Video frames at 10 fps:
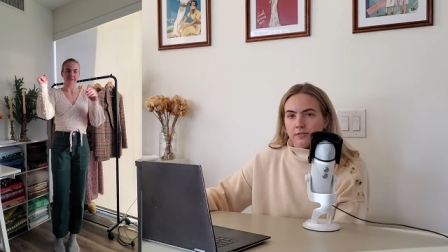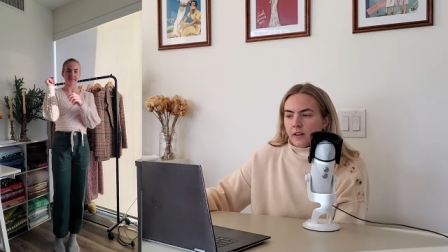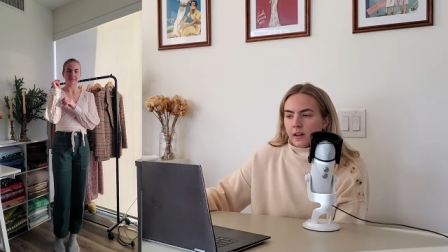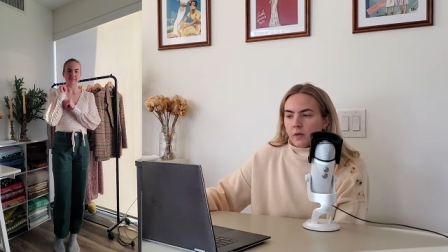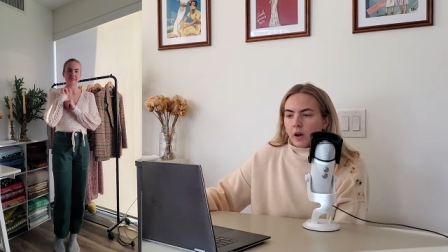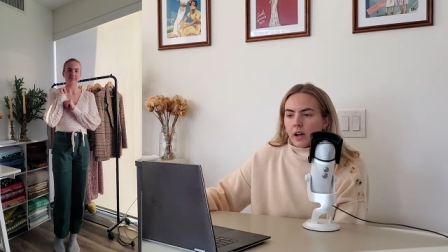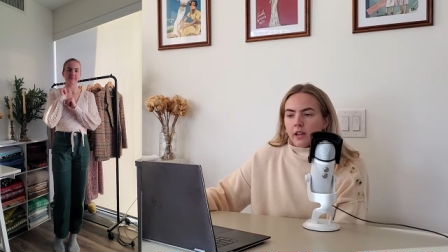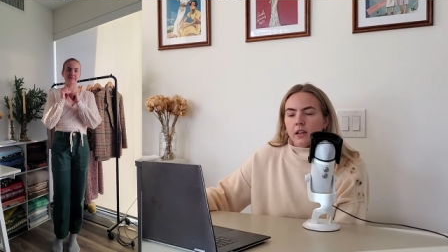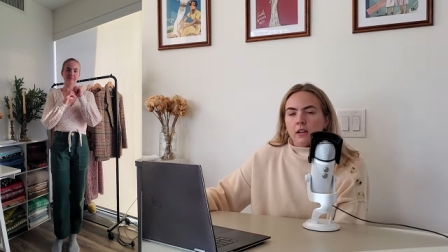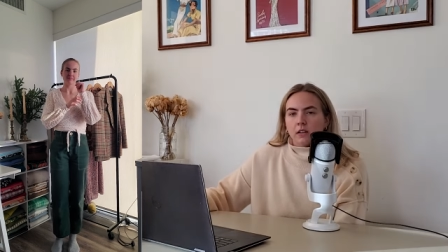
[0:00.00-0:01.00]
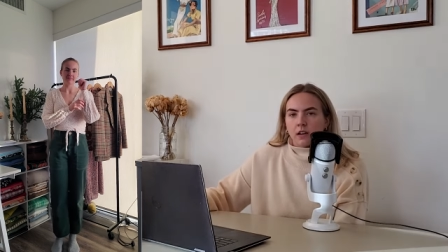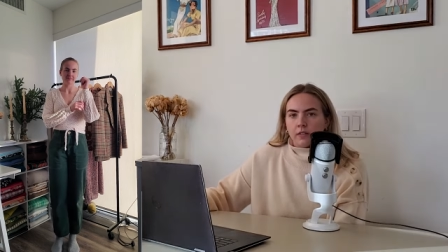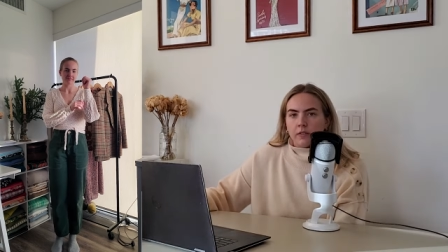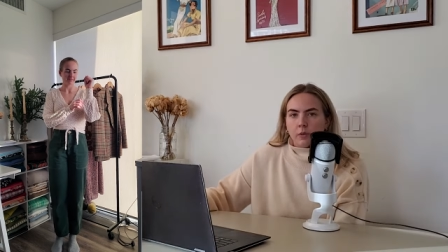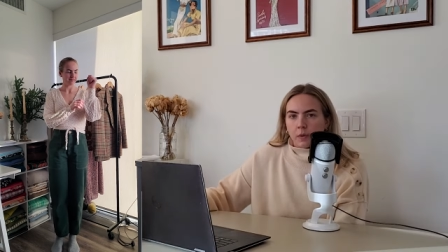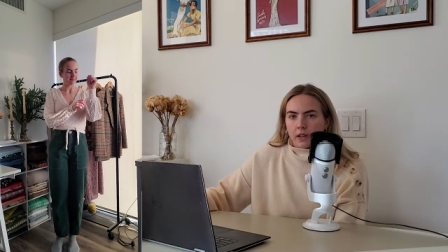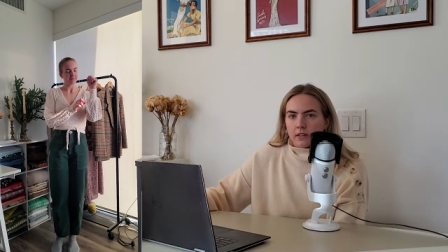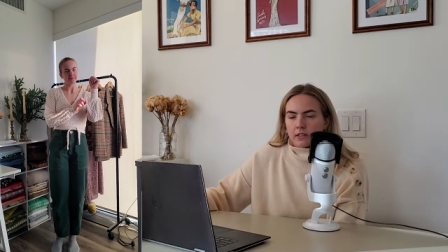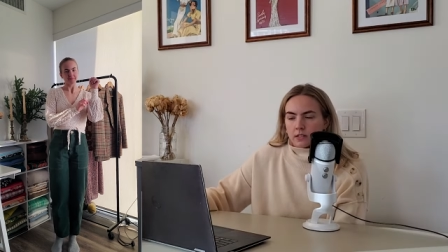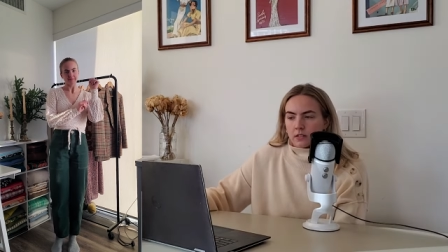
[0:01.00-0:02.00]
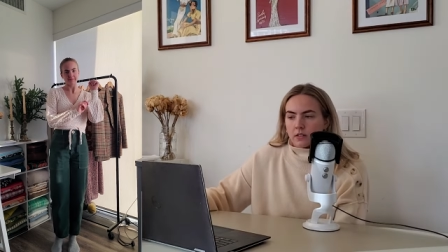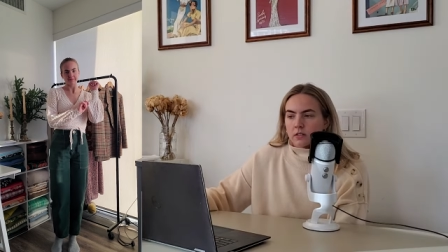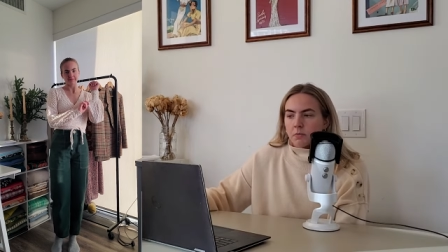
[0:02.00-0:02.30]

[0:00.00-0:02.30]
Now, I love the way this looks,